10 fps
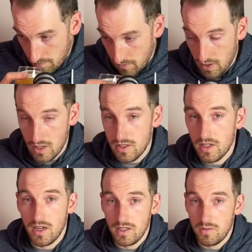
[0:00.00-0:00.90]
Yeah, it just
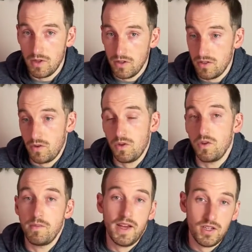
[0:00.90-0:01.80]
kind of smells like what you'd
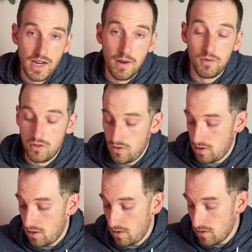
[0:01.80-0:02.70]
imagine apple juice
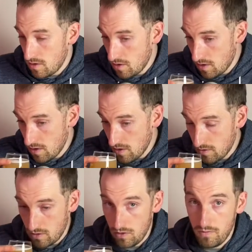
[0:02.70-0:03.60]
does.
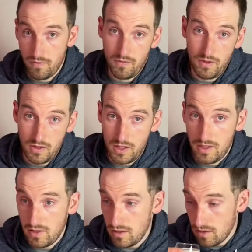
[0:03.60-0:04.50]
So let's
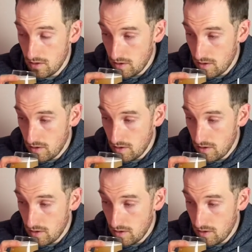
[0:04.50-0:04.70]
taste it.